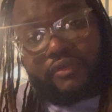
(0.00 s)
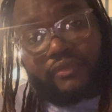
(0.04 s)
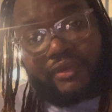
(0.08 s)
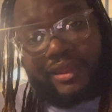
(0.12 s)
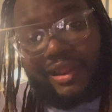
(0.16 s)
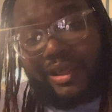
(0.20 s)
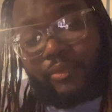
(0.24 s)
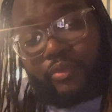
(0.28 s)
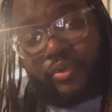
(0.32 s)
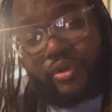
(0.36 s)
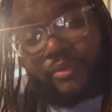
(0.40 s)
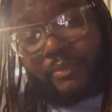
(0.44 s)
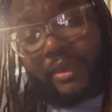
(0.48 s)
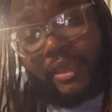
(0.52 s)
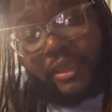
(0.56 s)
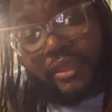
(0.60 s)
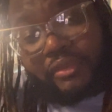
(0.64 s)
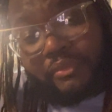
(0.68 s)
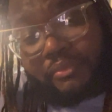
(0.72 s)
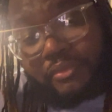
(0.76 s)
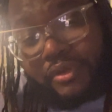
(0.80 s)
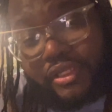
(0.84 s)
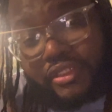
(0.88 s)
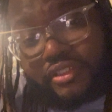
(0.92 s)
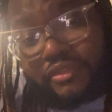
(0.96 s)
I wasn't
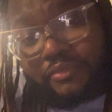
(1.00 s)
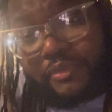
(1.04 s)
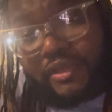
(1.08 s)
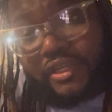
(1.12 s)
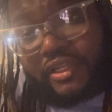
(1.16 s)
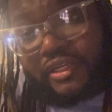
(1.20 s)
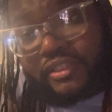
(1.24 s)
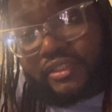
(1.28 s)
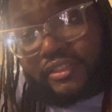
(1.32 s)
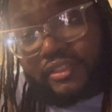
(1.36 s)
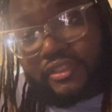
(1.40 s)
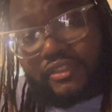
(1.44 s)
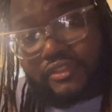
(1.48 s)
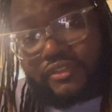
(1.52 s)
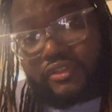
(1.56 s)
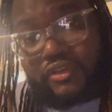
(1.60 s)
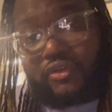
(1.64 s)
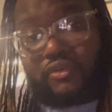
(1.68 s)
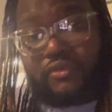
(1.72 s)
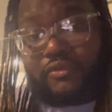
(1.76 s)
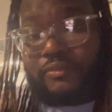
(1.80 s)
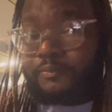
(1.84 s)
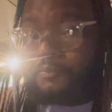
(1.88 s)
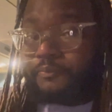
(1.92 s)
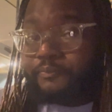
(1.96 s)
making much money, and
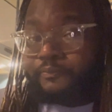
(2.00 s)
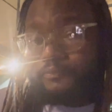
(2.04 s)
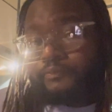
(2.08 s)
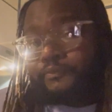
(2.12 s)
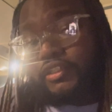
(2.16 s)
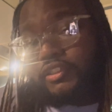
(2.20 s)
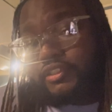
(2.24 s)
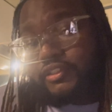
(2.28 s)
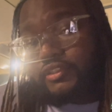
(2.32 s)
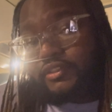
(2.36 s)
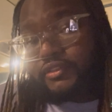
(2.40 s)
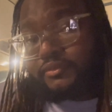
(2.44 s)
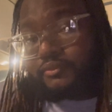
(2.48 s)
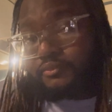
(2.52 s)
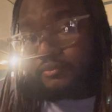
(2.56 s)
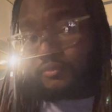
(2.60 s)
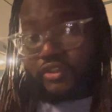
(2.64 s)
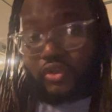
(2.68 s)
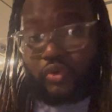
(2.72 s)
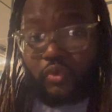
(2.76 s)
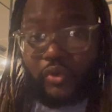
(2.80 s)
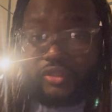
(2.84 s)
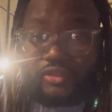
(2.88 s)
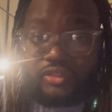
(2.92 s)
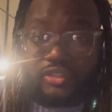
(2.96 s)
so just
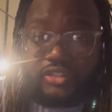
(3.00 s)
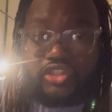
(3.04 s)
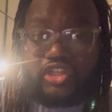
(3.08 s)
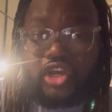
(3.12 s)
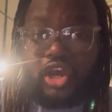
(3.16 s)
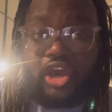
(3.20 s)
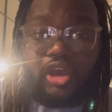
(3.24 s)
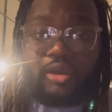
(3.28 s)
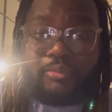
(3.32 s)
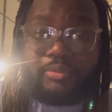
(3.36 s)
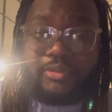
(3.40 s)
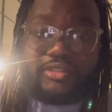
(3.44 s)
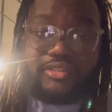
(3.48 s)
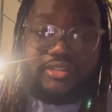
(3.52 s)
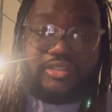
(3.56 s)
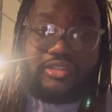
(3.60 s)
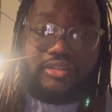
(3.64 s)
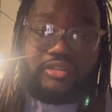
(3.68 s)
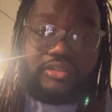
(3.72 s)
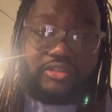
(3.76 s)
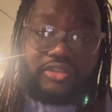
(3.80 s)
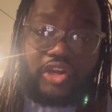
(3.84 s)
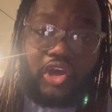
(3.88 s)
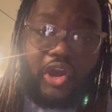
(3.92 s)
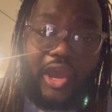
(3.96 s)
quit the job
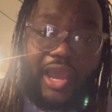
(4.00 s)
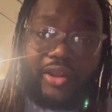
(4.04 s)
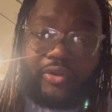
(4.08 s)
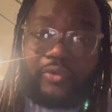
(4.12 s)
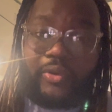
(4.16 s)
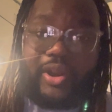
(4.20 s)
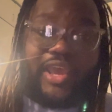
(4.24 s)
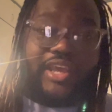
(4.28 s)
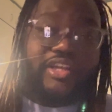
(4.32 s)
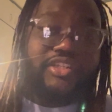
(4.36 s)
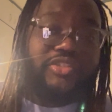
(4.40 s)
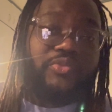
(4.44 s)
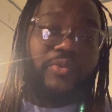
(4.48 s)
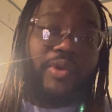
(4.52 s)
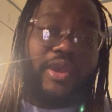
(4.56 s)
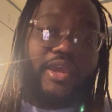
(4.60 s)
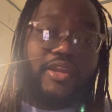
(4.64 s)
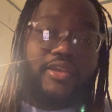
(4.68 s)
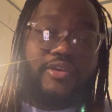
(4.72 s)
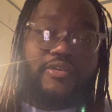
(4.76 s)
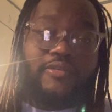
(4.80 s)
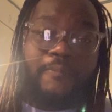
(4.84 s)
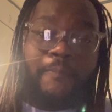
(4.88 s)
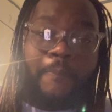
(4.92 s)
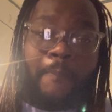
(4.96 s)
until, I graduated,